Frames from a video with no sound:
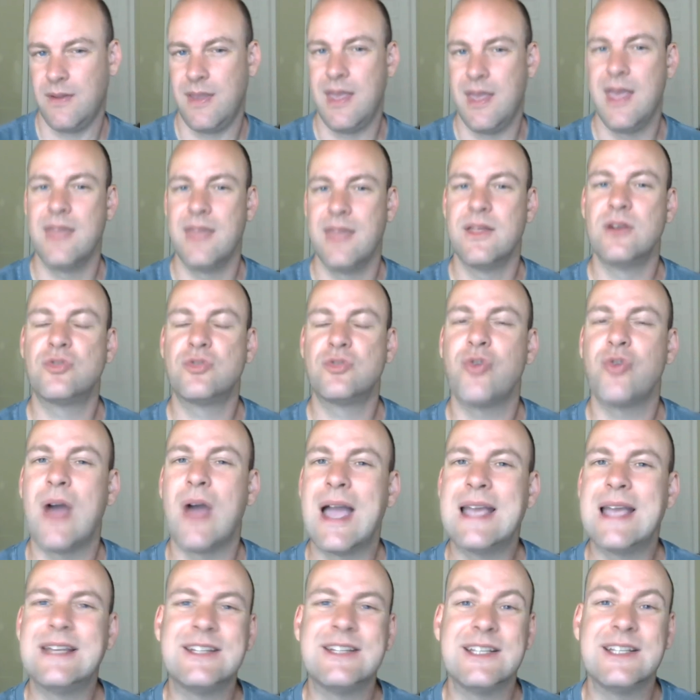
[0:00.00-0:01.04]
They're
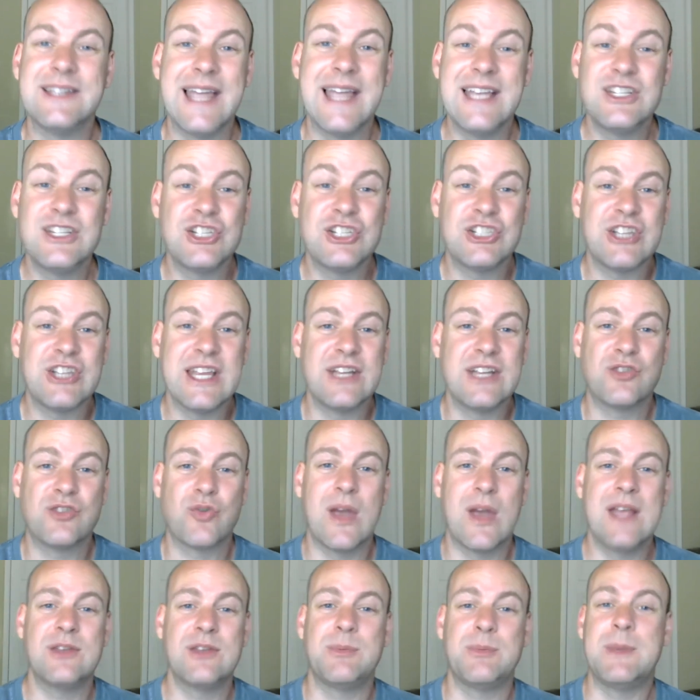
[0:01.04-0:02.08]
trying to legislate
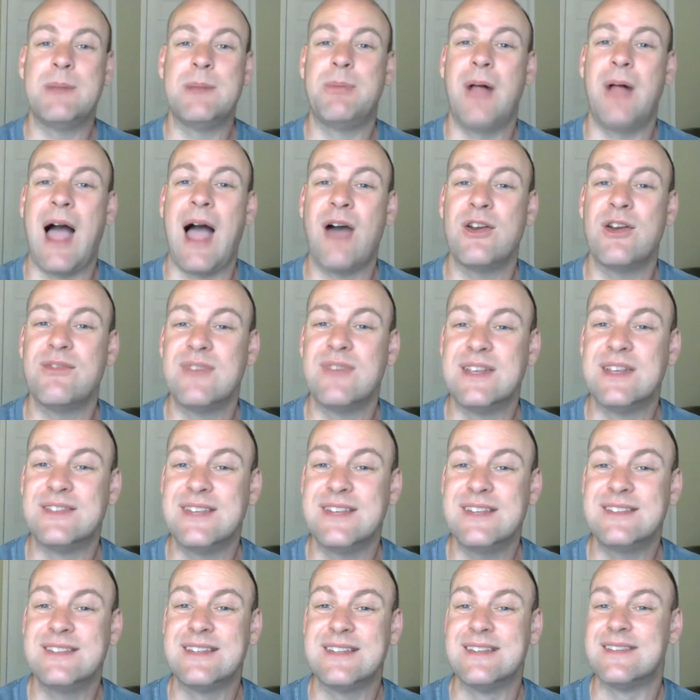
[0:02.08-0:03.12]
trans people out of
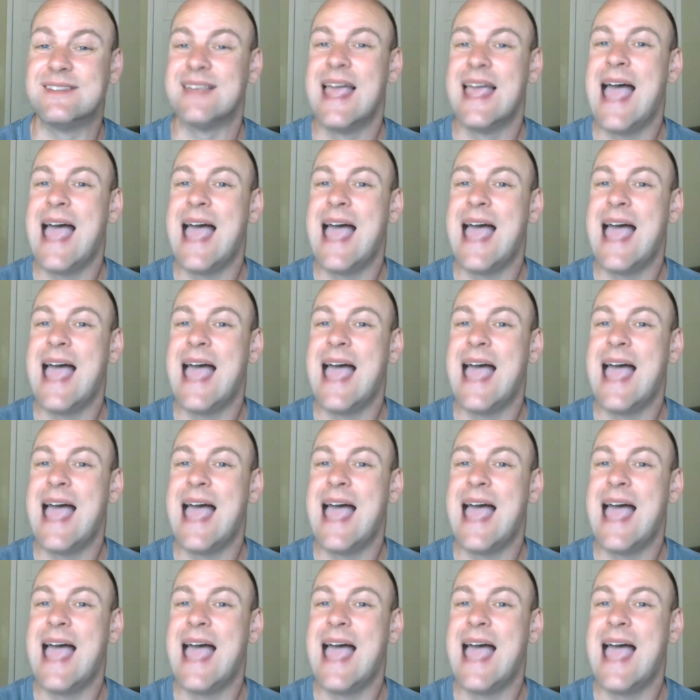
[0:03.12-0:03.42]
existence